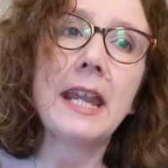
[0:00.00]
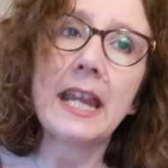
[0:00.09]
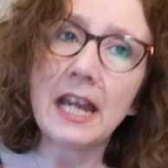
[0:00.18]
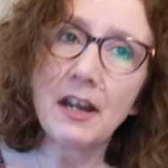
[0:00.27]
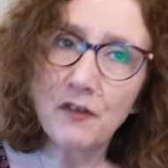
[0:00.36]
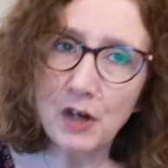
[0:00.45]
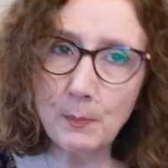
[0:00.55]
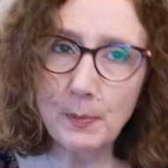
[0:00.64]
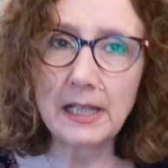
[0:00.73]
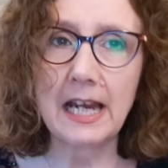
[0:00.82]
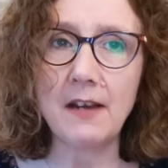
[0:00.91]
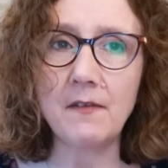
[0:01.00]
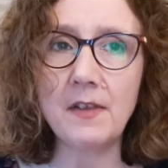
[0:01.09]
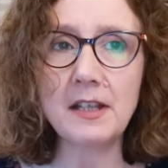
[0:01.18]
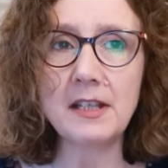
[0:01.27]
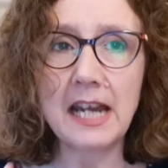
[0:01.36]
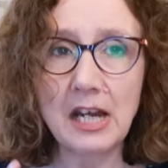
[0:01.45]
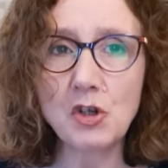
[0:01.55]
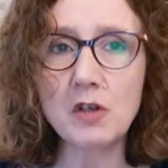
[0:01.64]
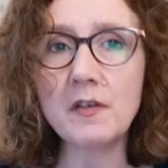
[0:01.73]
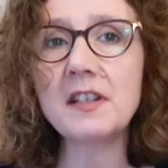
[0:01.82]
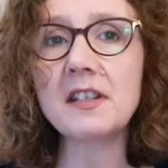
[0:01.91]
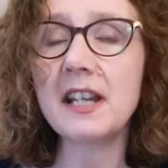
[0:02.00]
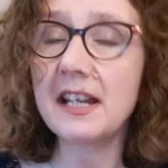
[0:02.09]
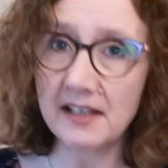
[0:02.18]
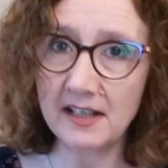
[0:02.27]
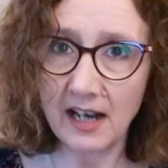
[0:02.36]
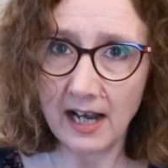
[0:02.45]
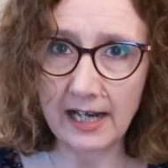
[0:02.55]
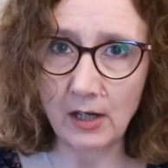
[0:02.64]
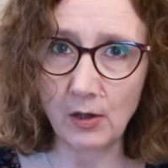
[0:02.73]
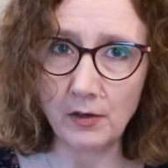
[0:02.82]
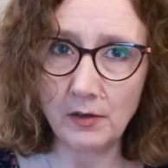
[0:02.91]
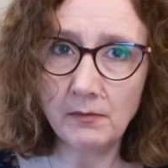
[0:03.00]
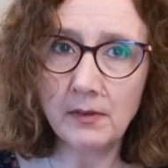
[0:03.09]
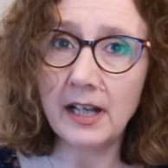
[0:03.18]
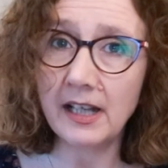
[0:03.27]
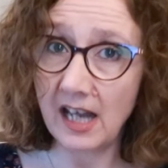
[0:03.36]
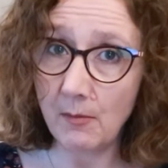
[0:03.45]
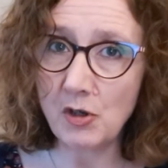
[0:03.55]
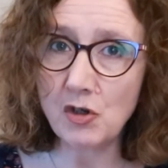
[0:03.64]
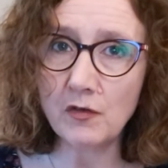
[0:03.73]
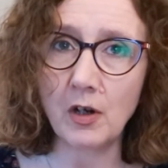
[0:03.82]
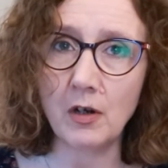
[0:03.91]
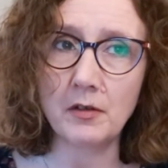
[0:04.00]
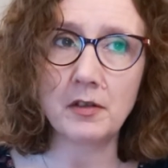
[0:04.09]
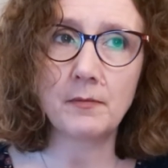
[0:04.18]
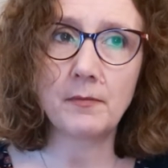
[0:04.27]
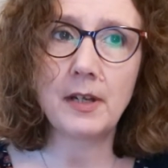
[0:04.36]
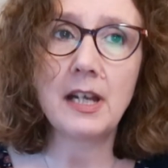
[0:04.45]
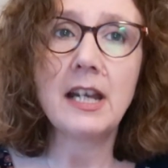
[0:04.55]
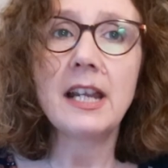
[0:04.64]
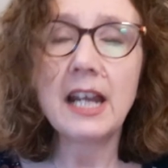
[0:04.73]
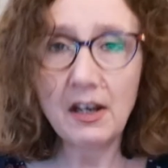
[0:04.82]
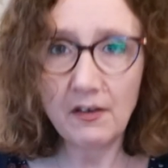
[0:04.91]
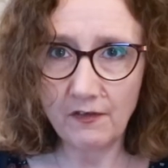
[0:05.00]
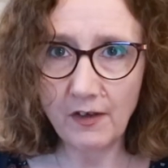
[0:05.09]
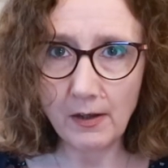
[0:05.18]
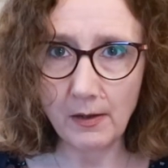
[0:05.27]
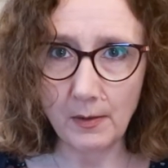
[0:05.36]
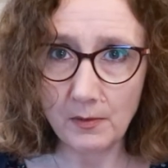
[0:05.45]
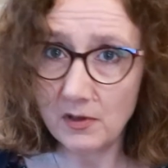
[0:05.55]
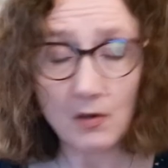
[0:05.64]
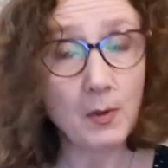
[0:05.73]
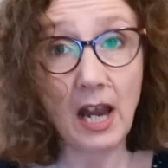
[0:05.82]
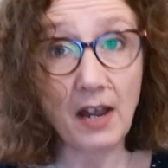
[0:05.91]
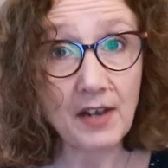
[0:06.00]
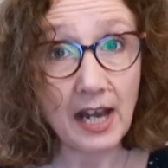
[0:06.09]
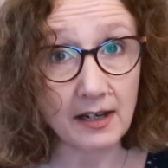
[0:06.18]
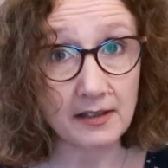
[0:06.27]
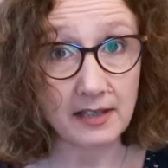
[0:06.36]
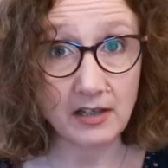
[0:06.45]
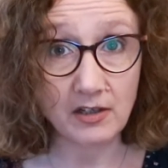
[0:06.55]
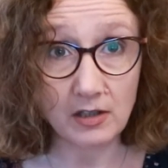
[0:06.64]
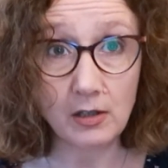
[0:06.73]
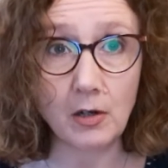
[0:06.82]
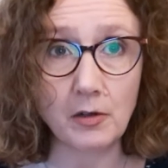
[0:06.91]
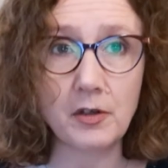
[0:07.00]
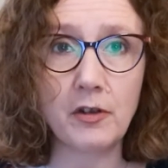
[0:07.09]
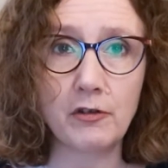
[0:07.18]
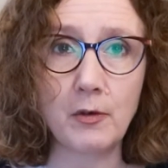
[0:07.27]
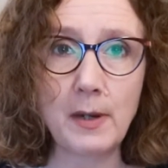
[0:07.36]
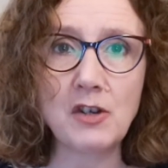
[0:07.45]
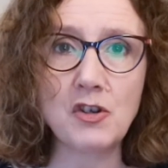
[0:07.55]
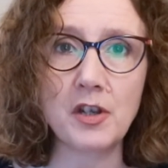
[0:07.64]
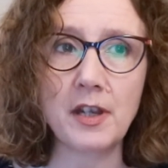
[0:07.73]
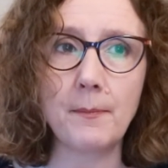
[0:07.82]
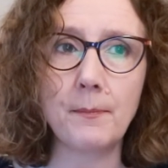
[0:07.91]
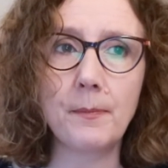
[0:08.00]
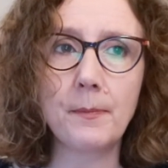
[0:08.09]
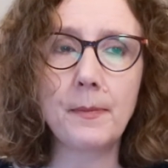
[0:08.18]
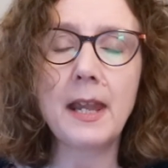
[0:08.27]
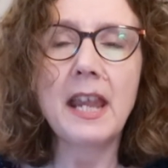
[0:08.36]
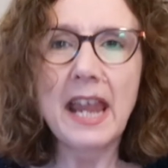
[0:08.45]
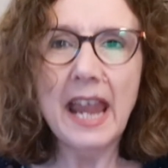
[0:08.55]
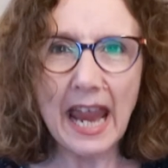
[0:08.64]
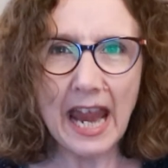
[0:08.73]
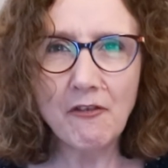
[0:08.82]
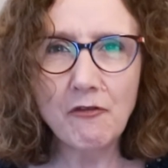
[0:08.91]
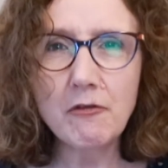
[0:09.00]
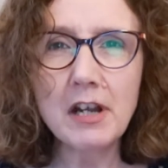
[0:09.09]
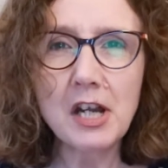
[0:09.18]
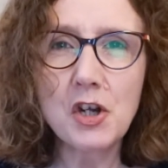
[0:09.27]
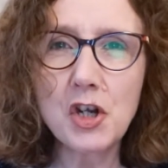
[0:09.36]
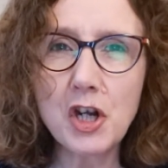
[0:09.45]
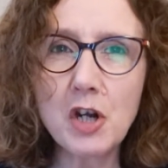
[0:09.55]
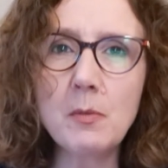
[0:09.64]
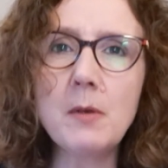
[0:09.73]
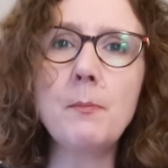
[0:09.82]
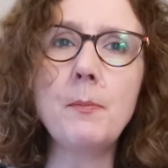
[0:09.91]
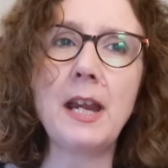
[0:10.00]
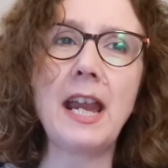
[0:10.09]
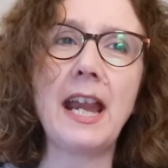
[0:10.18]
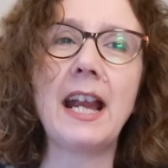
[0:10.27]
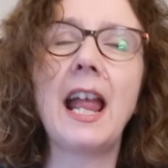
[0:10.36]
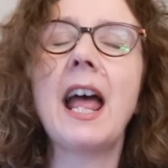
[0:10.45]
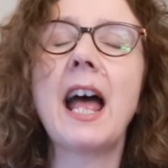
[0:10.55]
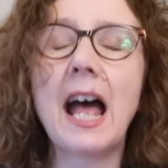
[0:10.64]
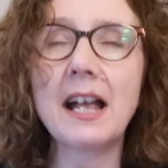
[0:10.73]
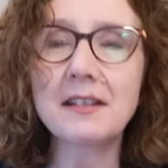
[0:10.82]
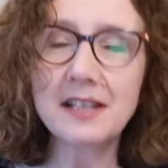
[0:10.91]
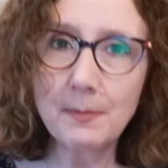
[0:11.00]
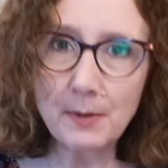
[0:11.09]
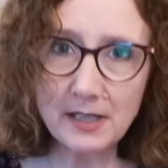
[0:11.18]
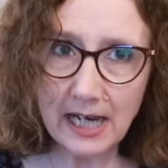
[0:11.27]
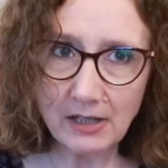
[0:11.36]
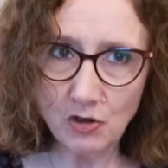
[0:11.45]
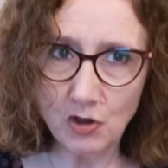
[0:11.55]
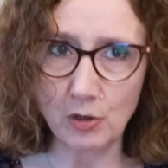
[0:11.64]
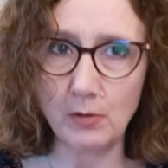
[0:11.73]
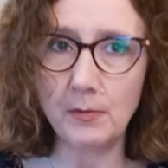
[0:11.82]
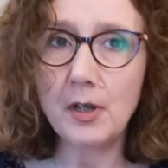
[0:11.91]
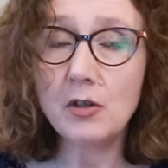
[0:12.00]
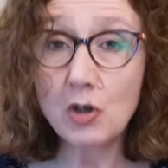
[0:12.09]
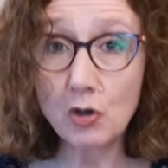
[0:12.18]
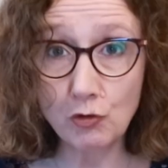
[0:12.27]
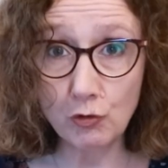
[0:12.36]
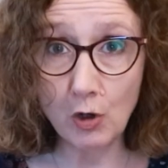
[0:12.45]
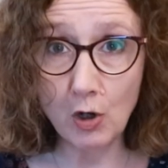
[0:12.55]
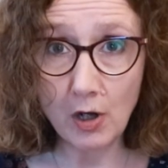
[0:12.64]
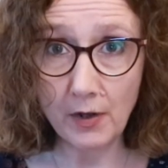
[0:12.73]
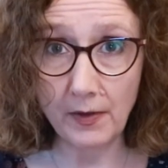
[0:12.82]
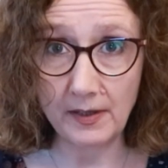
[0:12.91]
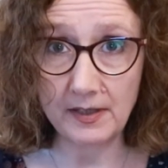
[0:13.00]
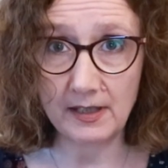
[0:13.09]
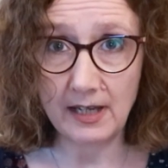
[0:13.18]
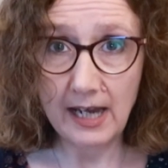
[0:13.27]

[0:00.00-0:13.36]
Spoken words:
If you believe that each of us is an icon, an image of God, it follows that we have access to God through each other. Every human being has the potential to draw others